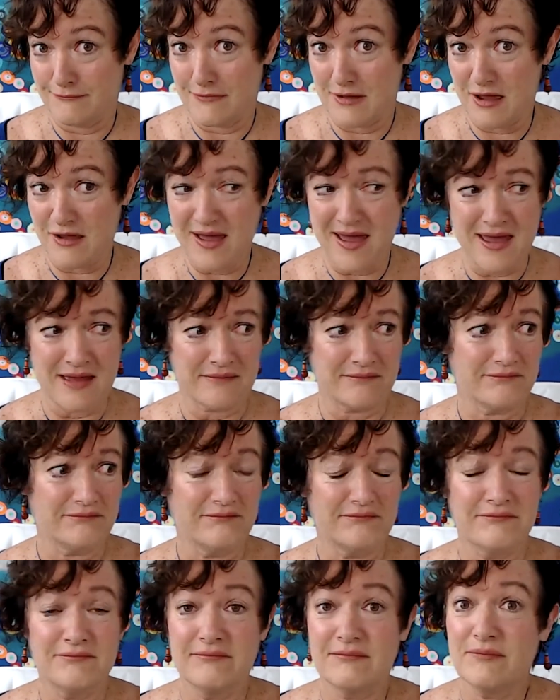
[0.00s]
Okay,
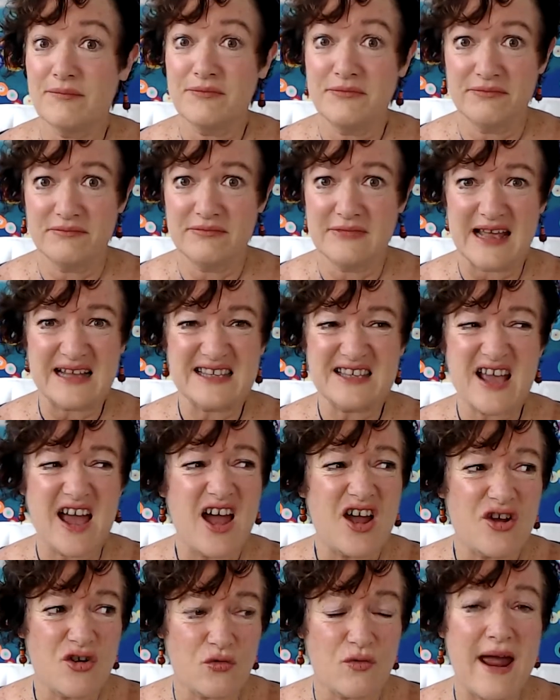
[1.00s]
that's
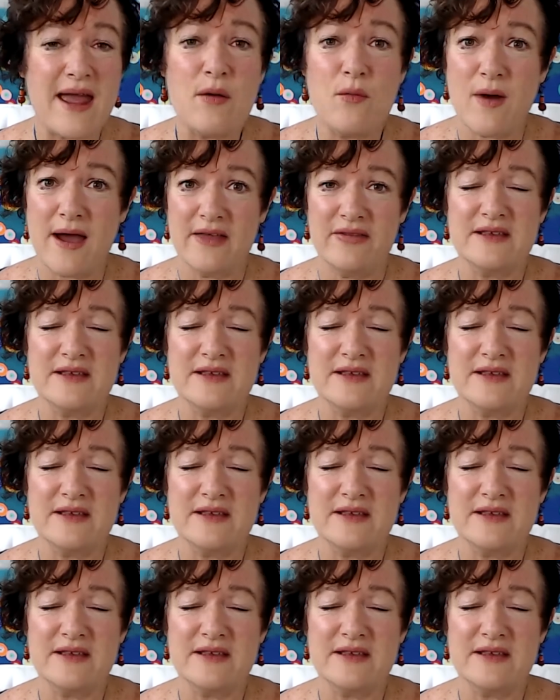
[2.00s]
a great way.